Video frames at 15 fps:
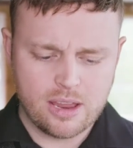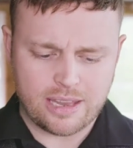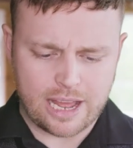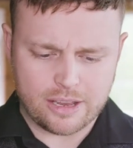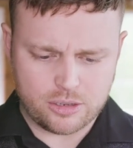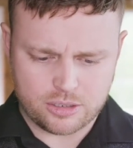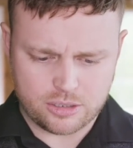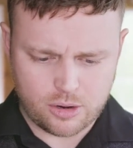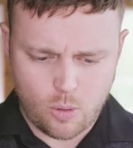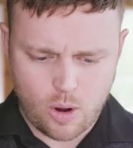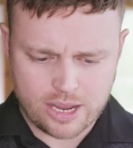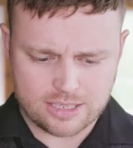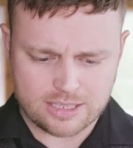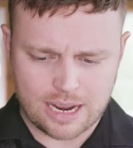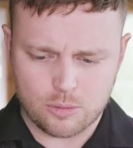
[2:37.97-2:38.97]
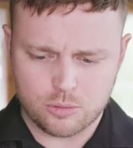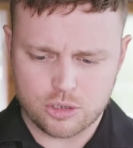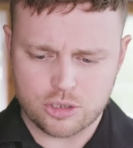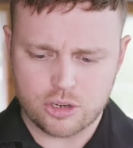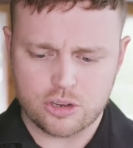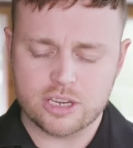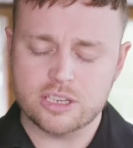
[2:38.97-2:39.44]
that doesn't quite sound
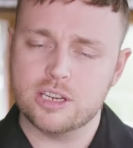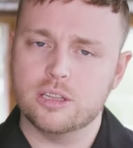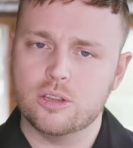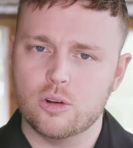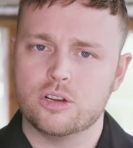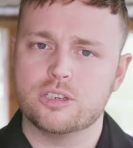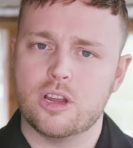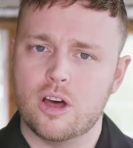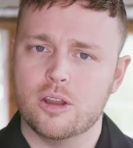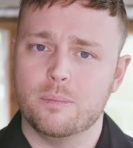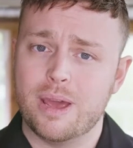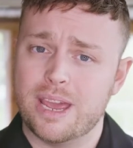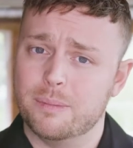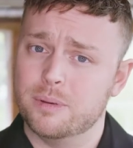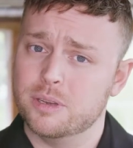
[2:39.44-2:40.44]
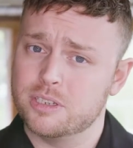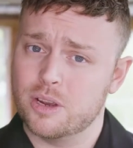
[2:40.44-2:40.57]
as good as it looks on paper.